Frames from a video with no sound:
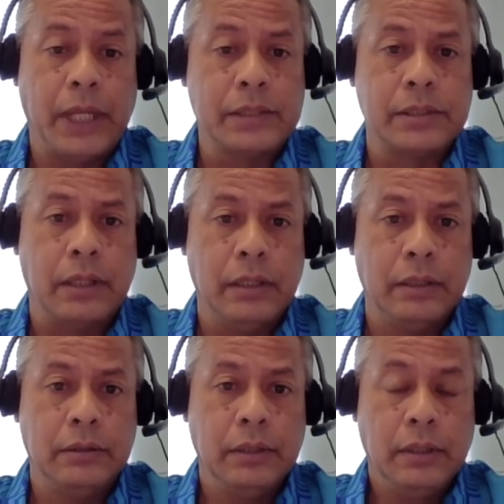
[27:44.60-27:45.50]
started
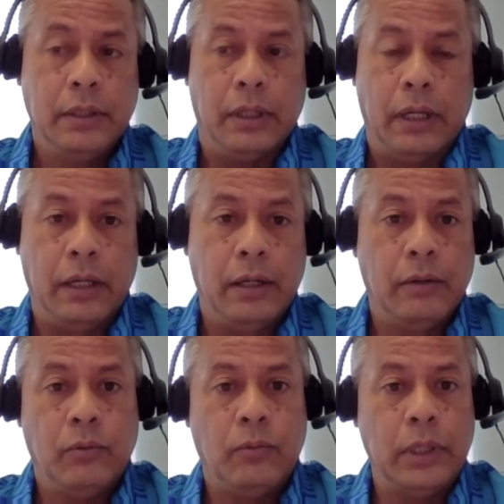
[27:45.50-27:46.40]
uh,
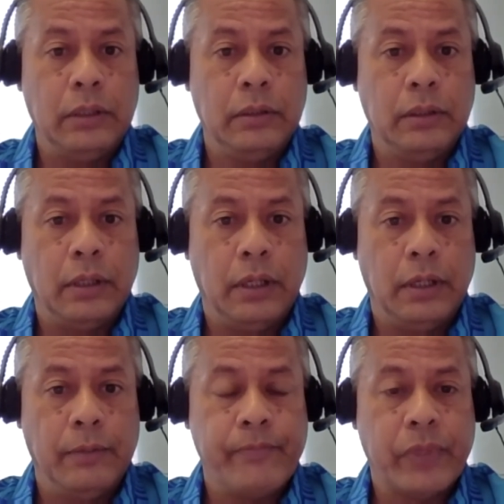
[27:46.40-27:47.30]
when
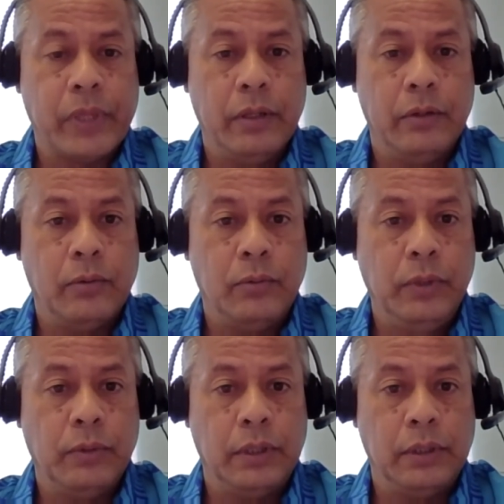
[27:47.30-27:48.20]
um, you know we
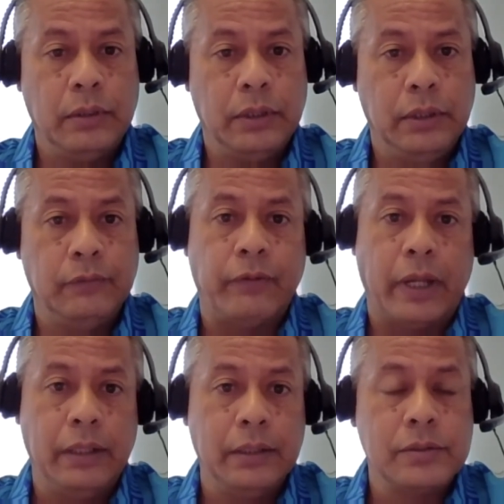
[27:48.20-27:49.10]
were
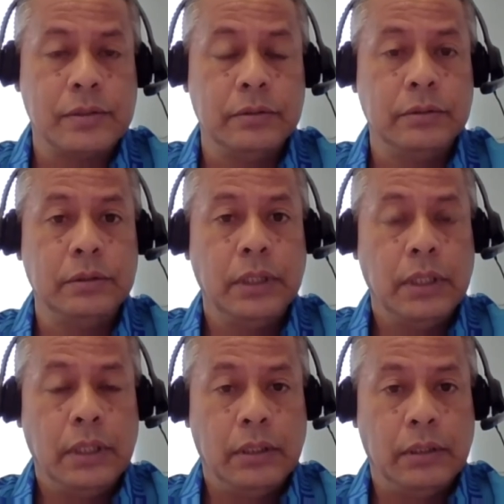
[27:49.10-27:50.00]
invited to
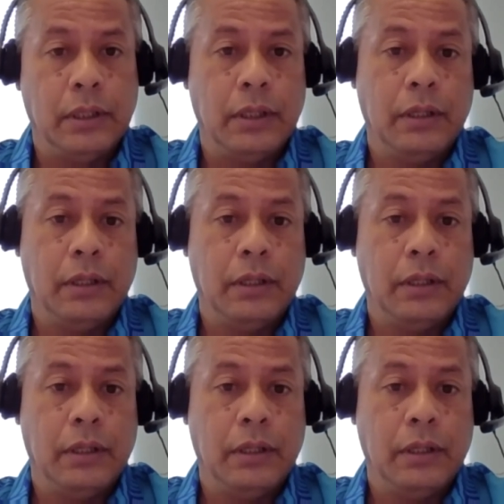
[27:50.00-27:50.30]
the